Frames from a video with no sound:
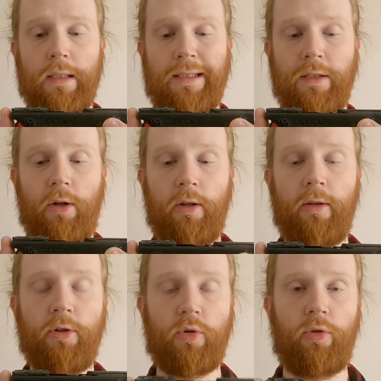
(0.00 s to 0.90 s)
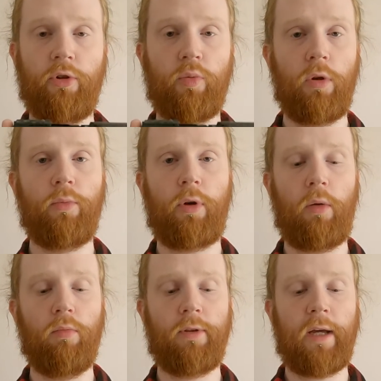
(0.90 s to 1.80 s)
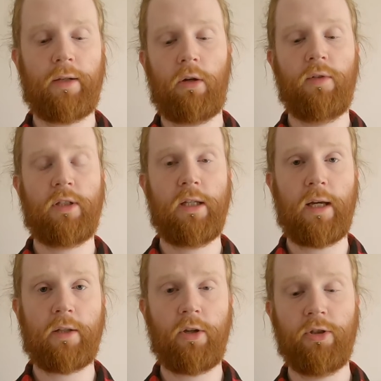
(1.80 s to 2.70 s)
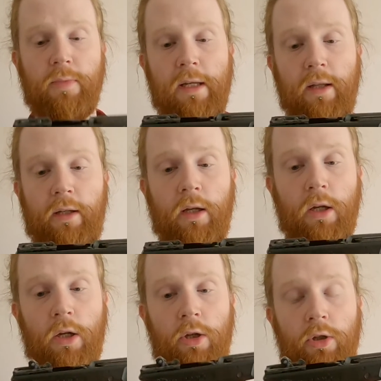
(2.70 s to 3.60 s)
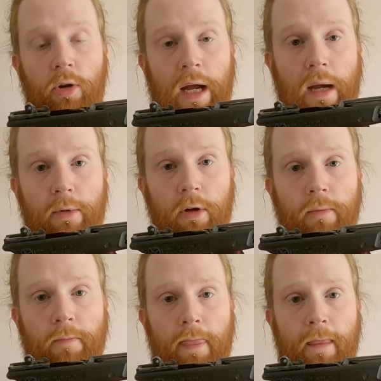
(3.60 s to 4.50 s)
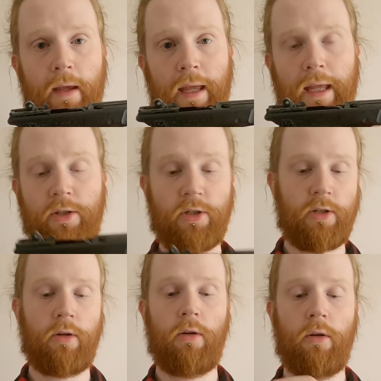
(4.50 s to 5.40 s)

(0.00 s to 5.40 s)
Now there's one problem with that. Obviously that does mean that your hammer hits,